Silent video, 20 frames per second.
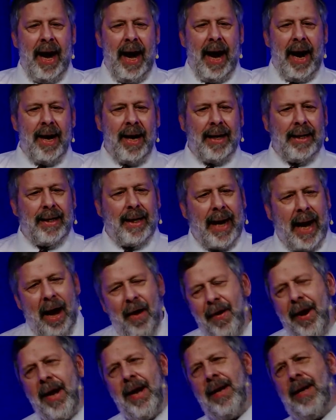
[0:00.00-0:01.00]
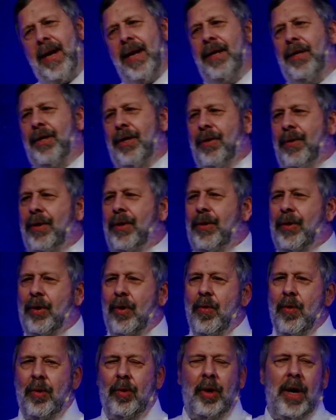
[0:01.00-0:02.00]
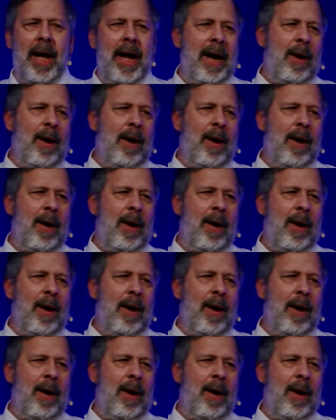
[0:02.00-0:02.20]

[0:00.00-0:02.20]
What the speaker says: And I carried it into the school,